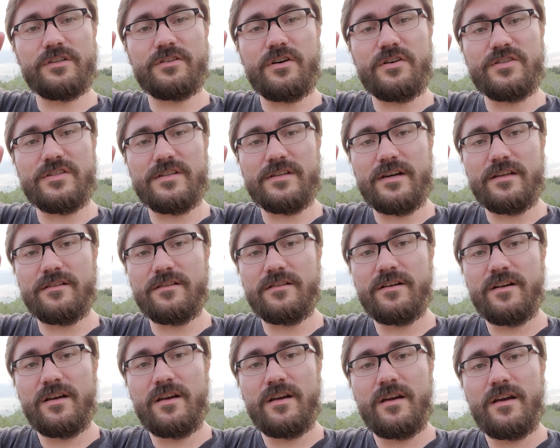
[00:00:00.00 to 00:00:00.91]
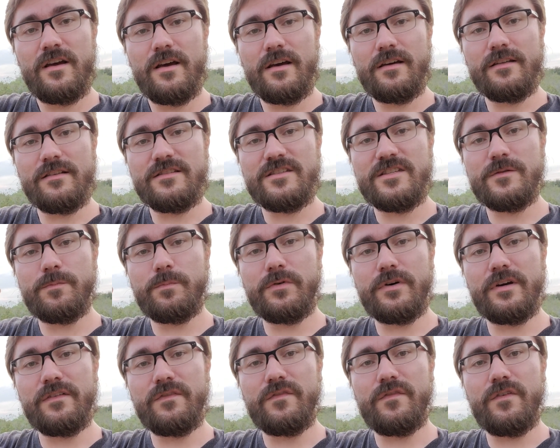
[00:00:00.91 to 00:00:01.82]
close together and
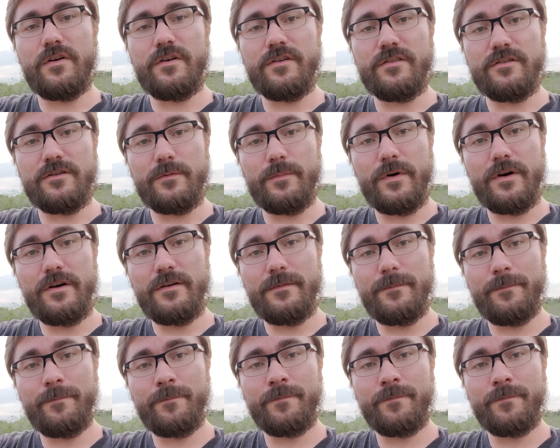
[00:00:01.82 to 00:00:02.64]
split farther apart.